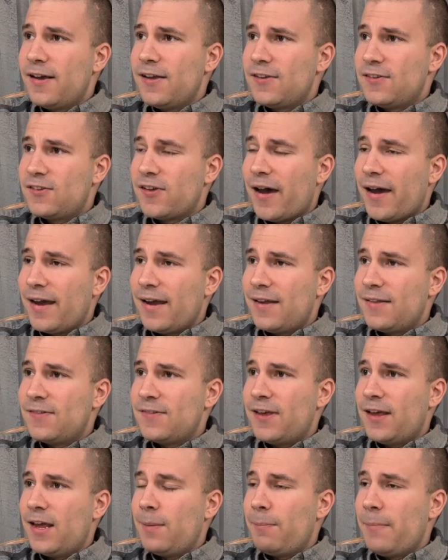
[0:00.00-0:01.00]

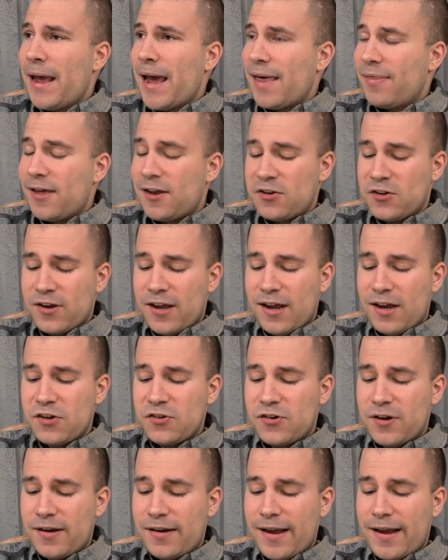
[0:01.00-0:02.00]
science and math
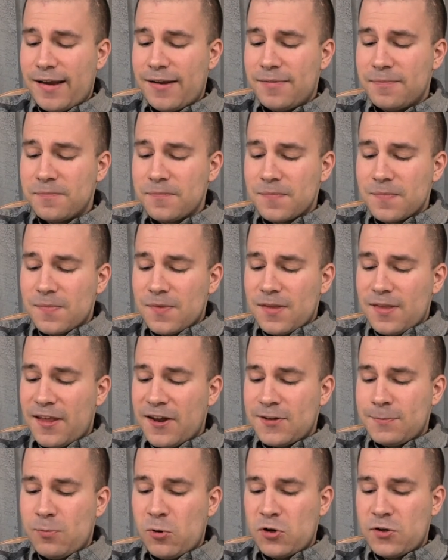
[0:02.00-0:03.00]
education, and they
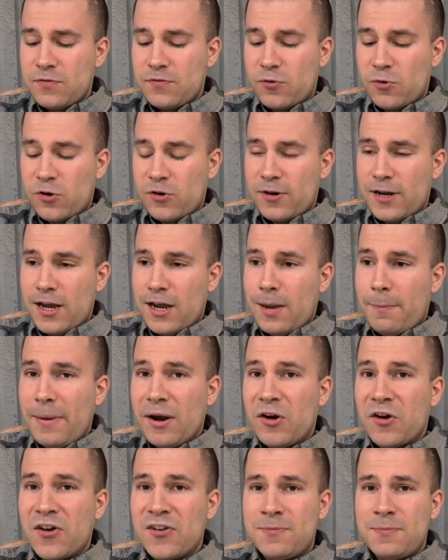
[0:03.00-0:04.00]
just pushed for
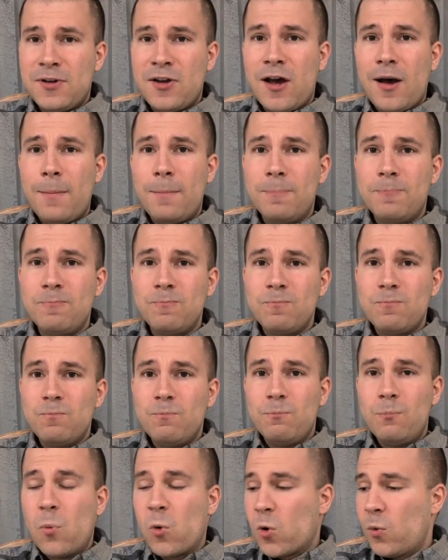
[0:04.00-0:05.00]
Americans to become
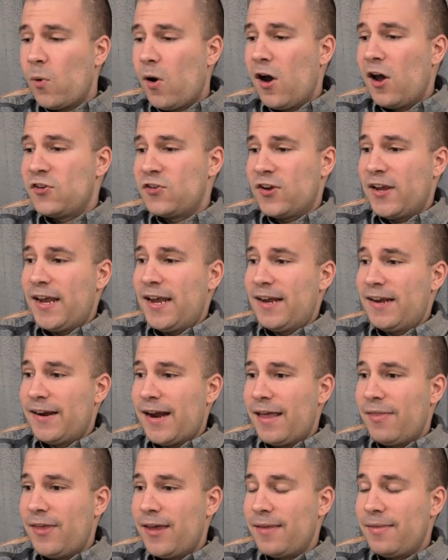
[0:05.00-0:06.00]
more well-educated. And
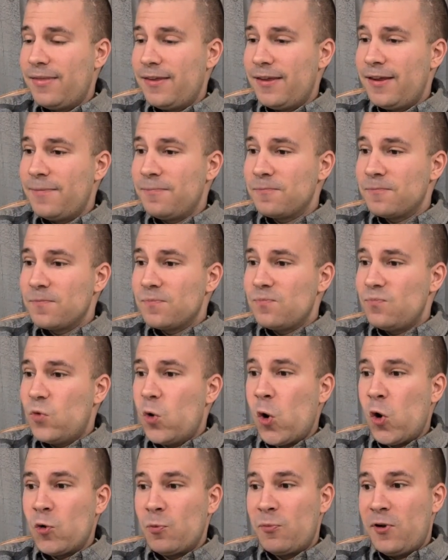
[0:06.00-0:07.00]
I think the
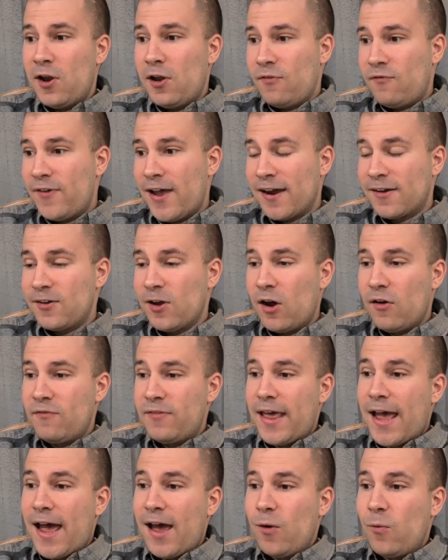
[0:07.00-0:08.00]
ultimate effect of
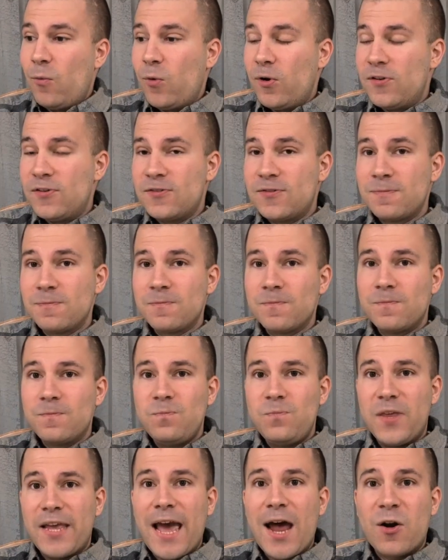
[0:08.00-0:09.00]
that was
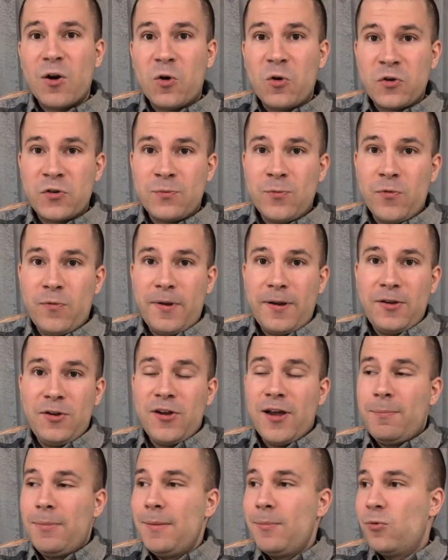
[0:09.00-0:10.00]
the counterculture movement.
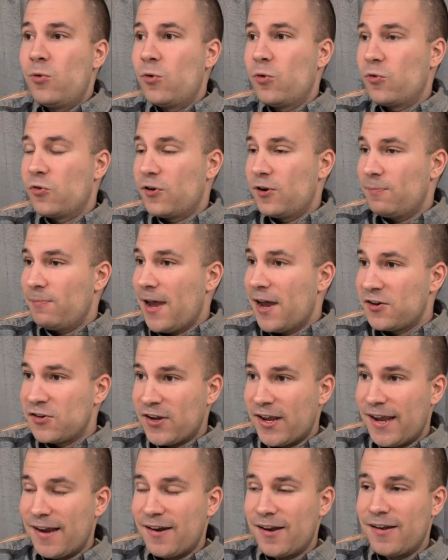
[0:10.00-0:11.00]
You had people who were
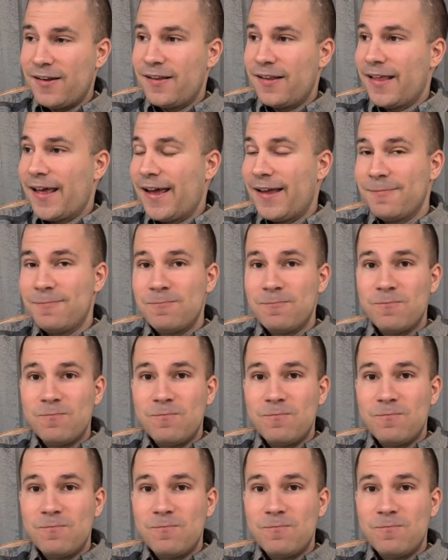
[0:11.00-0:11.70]
educated that